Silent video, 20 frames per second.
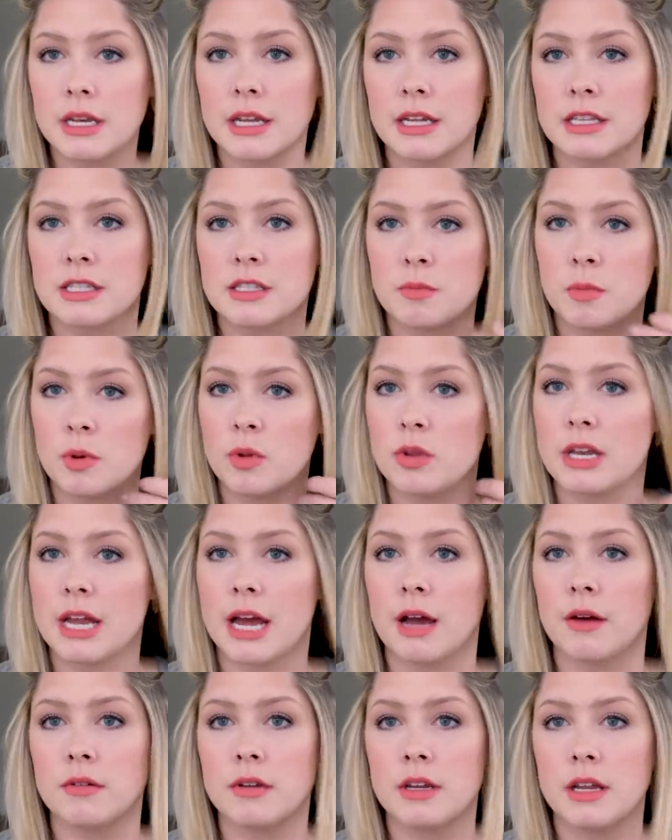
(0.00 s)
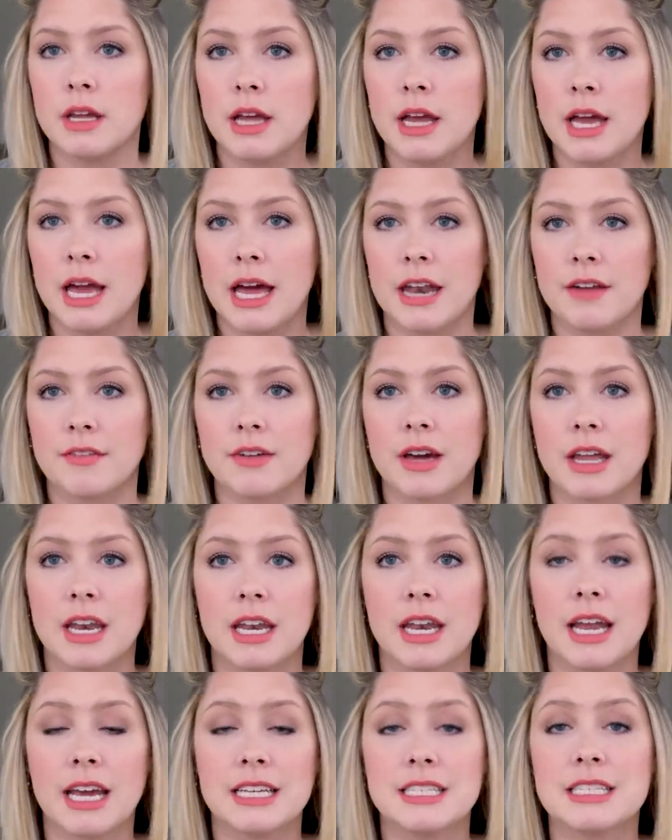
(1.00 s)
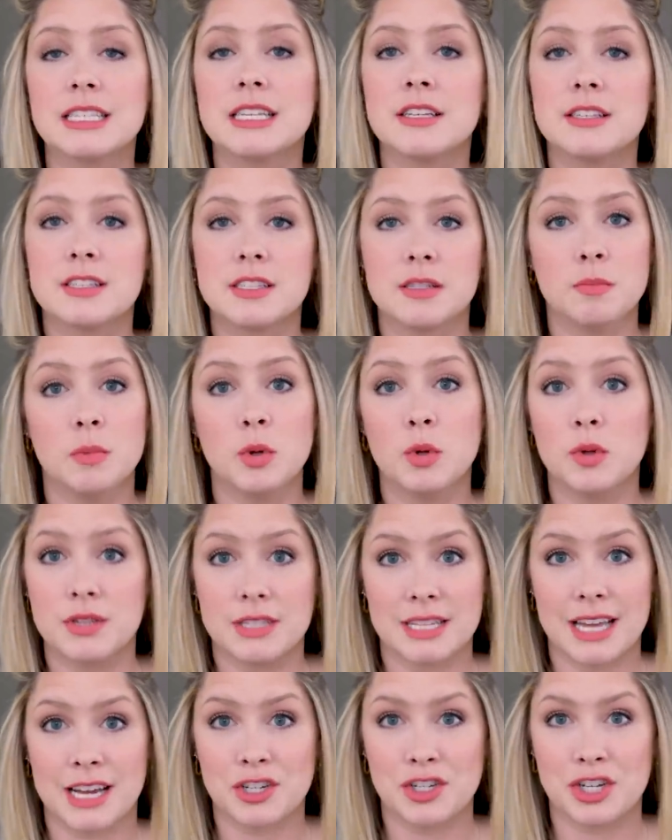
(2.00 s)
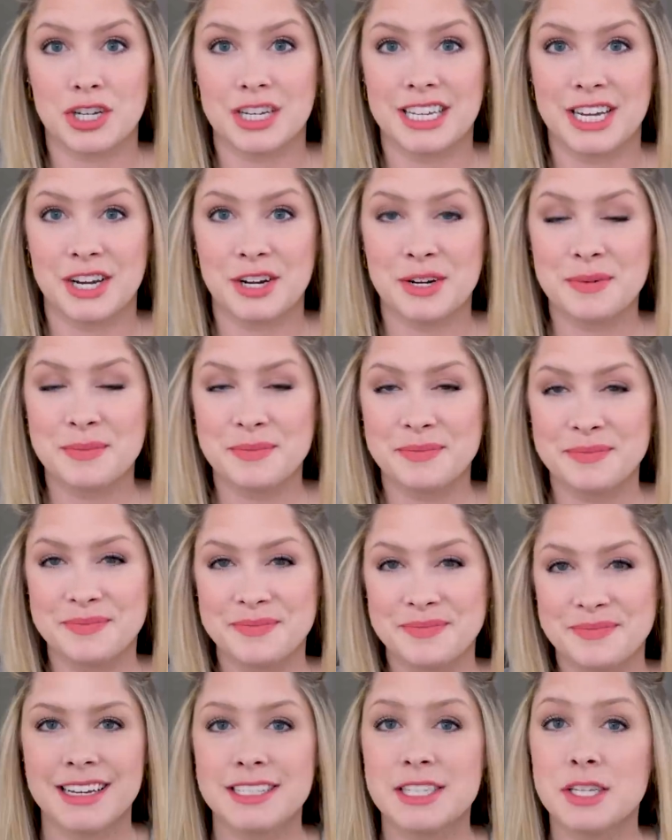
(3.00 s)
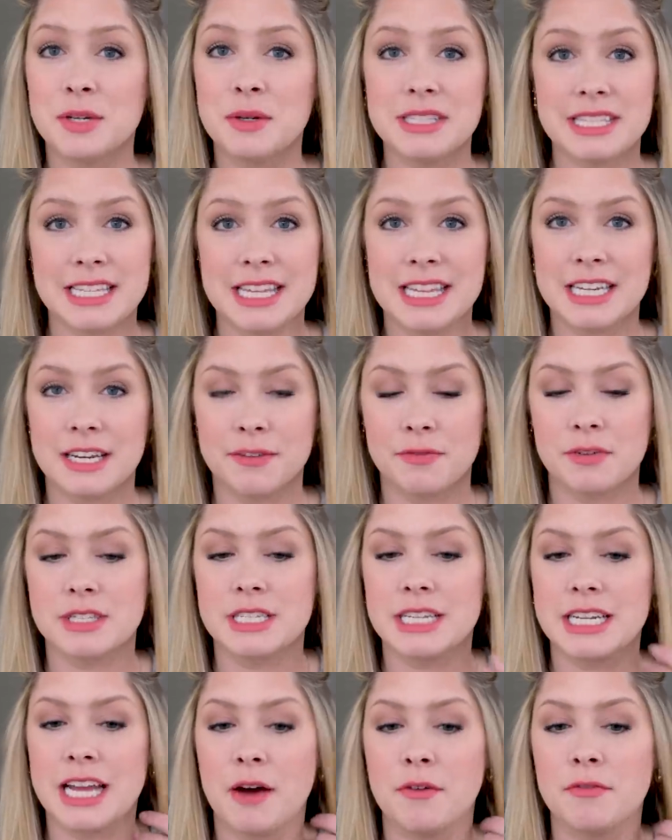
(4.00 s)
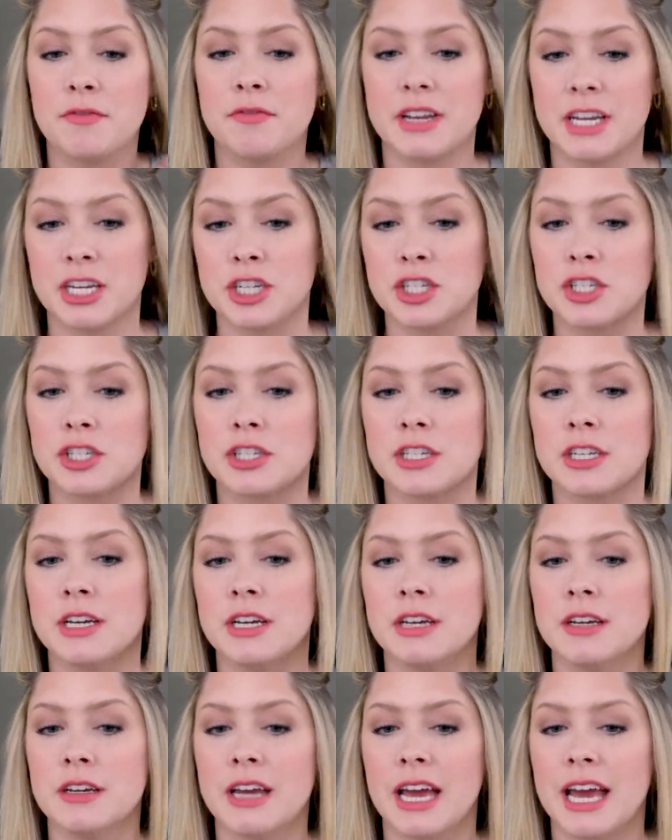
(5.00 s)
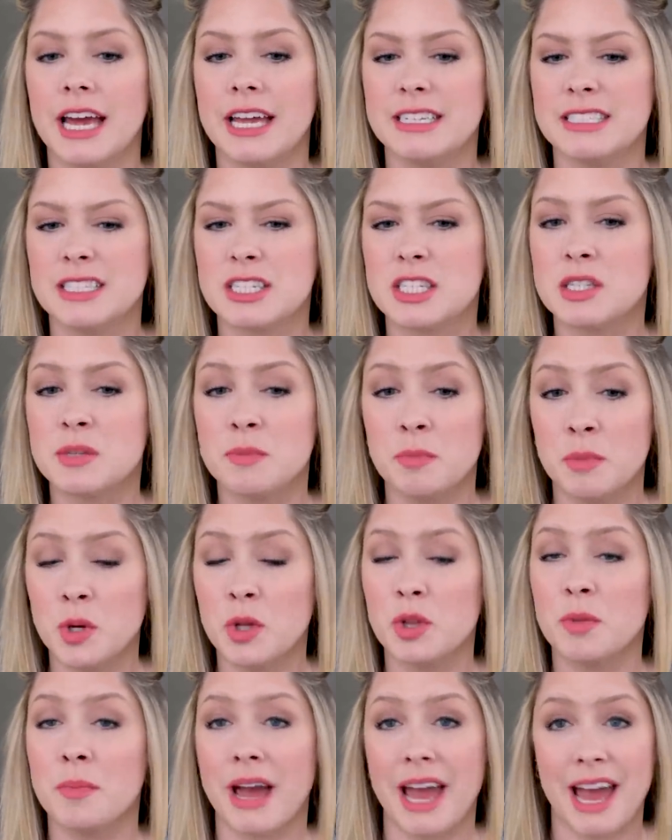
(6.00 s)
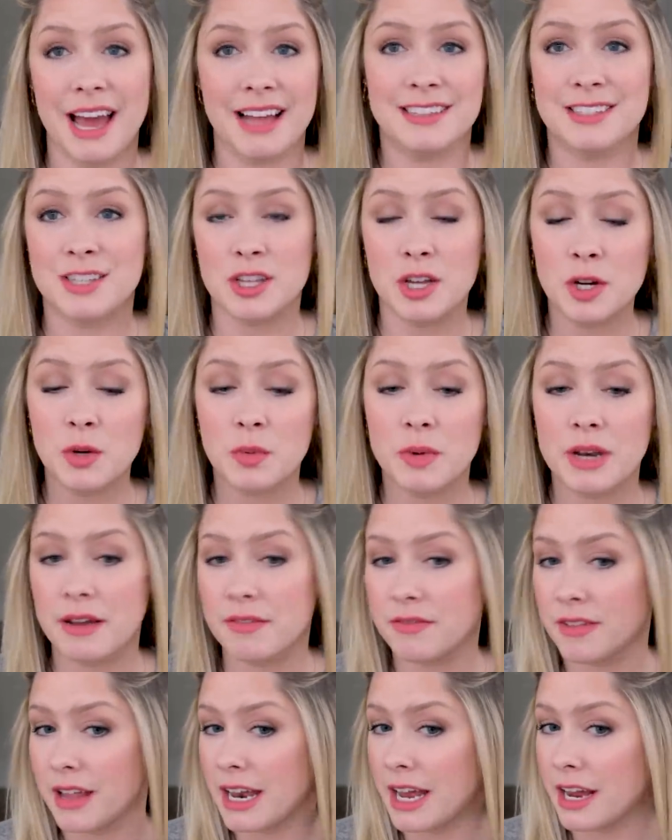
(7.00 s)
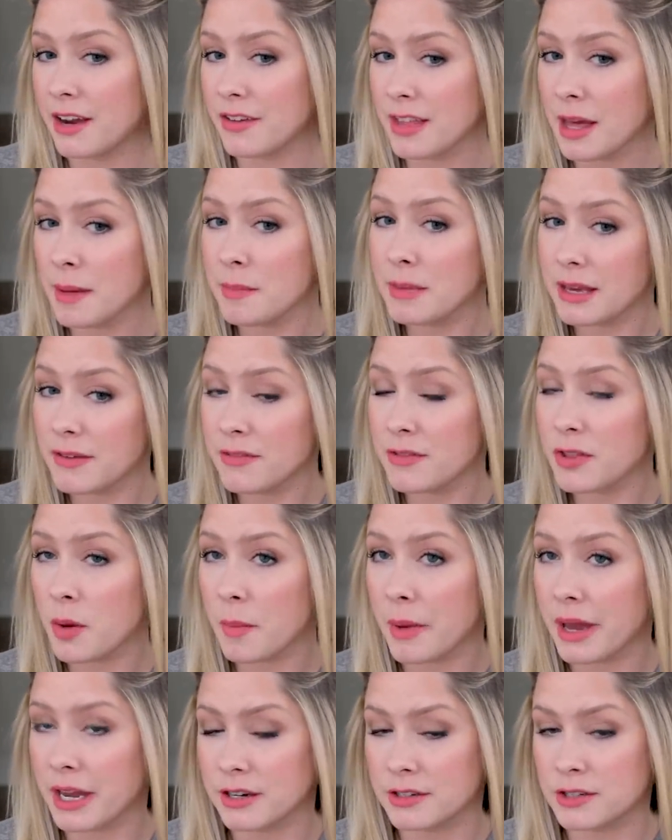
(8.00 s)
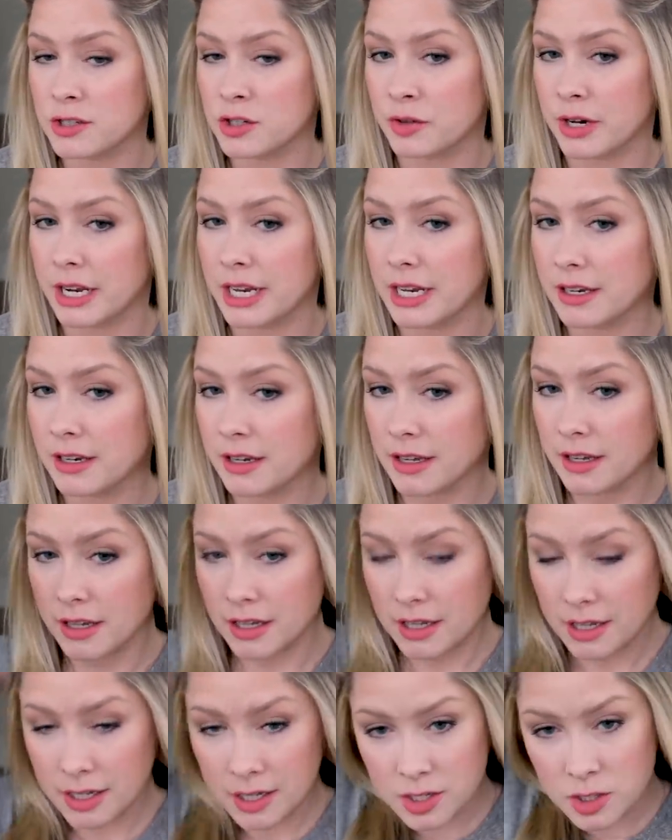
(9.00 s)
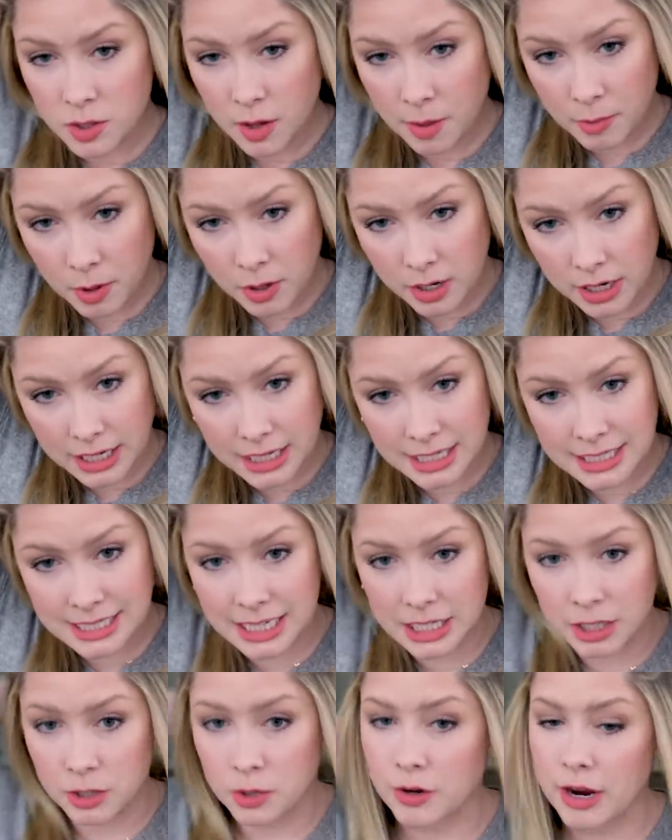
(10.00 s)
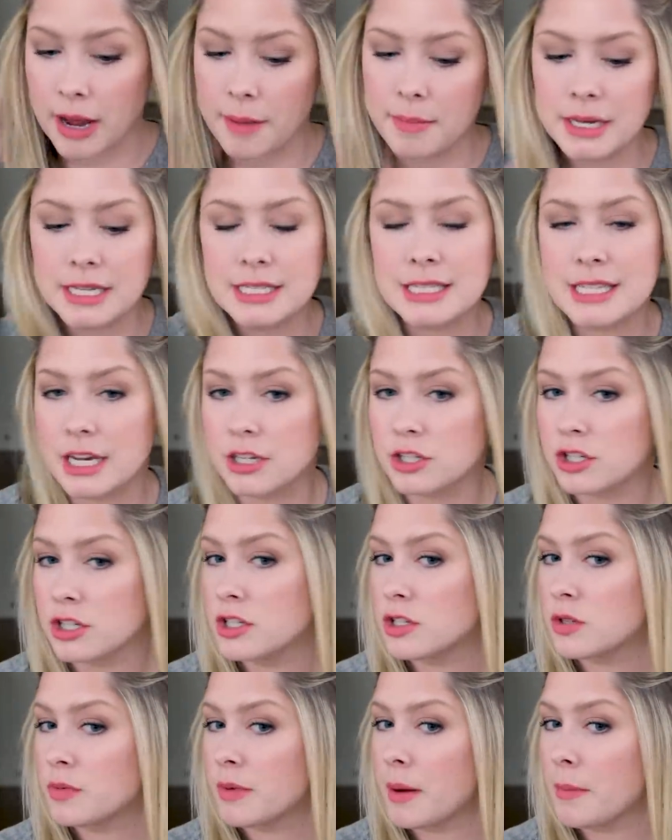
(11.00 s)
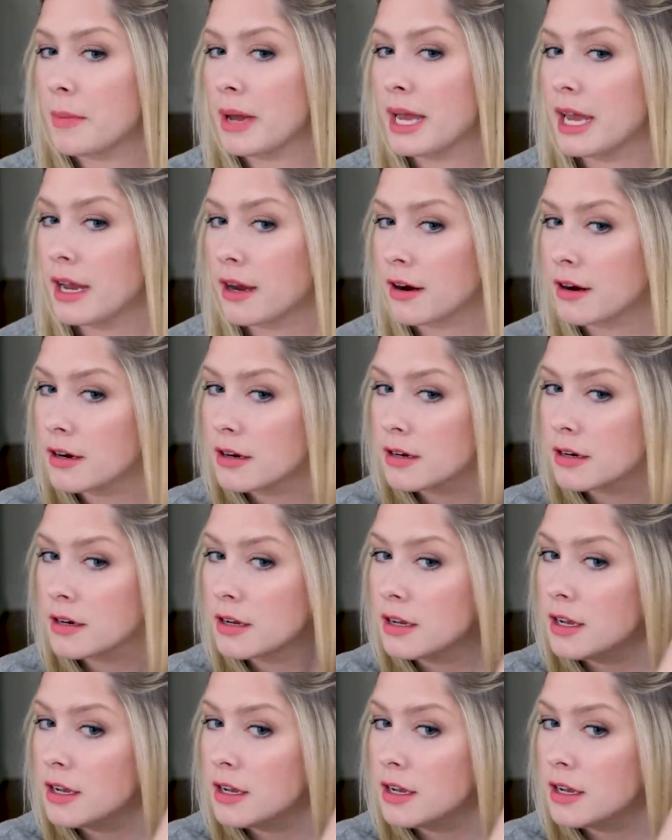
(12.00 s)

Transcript: it and smooth it out. And I've got a nice smooth section here. So you can see the difference in how finished and smooth my ends look when I flat iron them, even though my hair's straight. So I'm gonna continue grabbing sections around my hair.